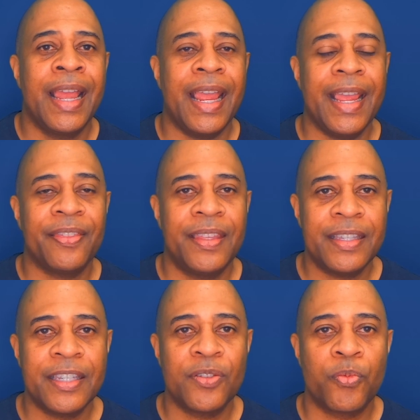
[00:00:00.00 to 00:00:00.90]
And this
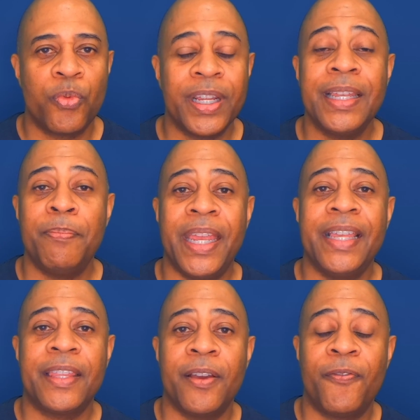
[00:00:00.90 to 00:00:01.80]
has really made
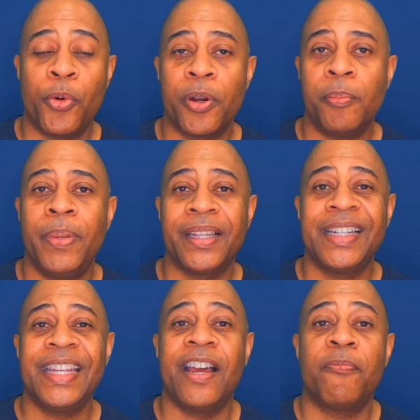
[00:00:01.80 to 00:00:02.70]
the
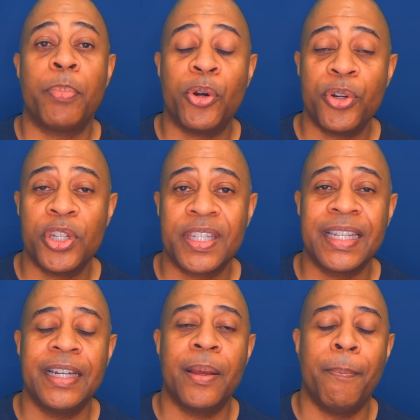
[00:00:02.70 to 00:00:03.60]
affordability of
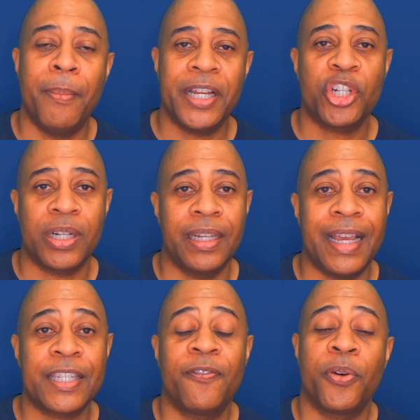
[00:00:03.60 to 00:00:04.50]
purchasing much
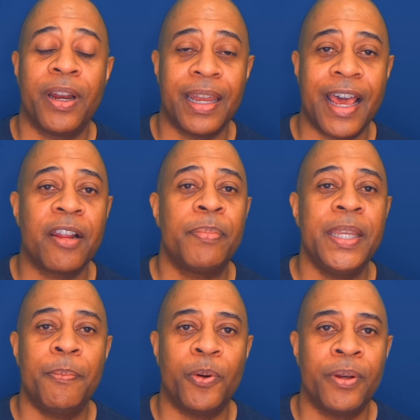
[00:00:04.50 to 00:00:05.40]
less for a lot of
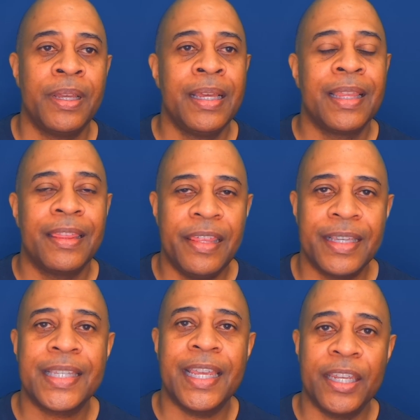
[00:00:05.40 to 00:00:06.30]
people.
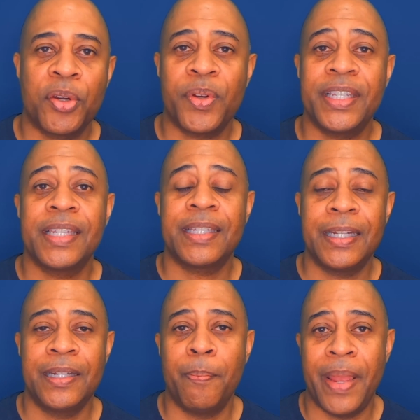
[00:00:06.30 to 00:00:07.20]
This increases the
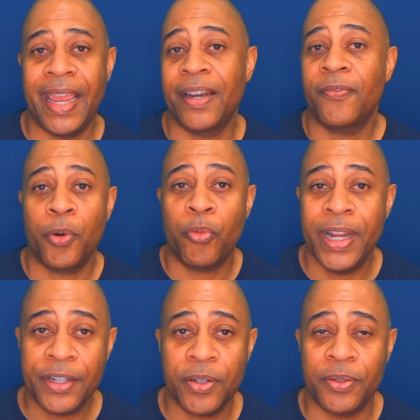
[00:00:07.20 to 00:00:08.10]
demand for
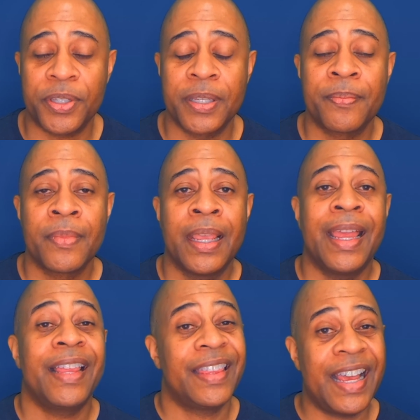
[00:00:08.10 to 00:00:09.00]
rentals.
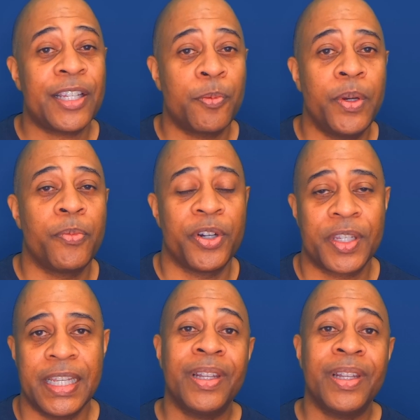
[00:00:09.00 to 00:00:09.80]
And that's what we're seeing.